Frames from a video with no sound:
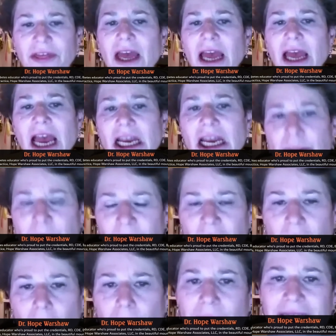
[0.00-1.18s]
has become
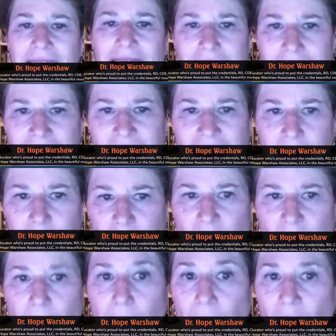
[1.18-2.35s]
his team's
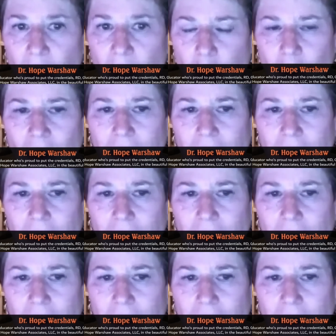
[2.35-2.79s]
mantra.